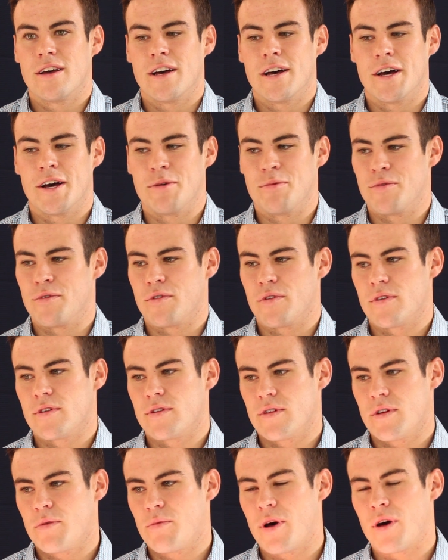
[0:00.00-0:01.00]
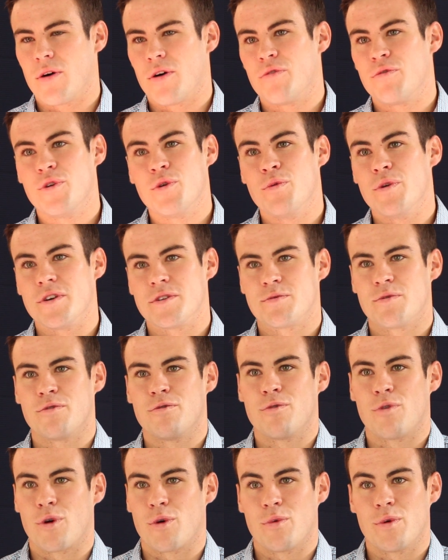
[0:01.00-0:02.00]
About a few weeks
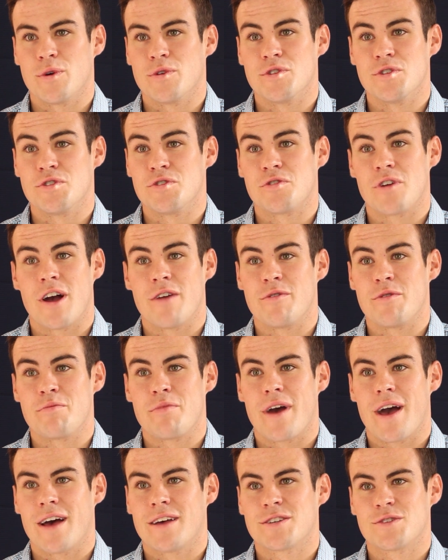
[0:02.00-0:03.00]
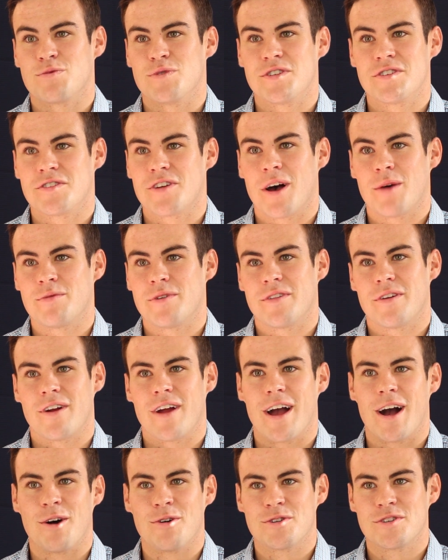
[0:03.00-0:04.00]
before, we were just driving past and we stopped at
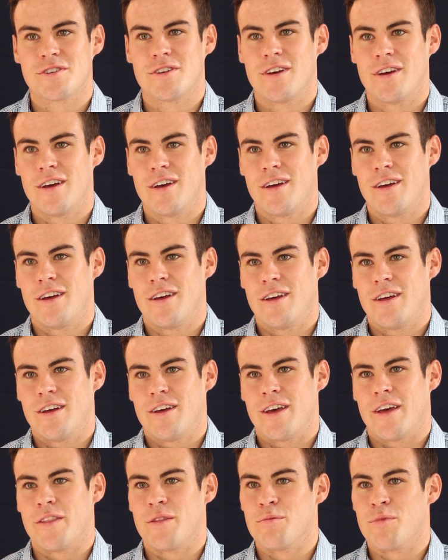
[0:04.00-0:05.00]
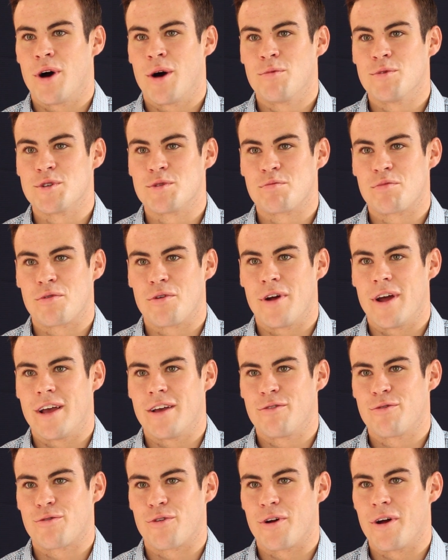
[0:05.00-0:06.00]
their house. And the mom was
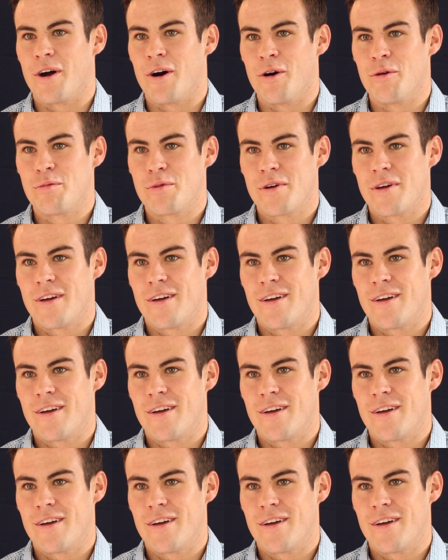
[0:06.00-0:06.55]
praying for help.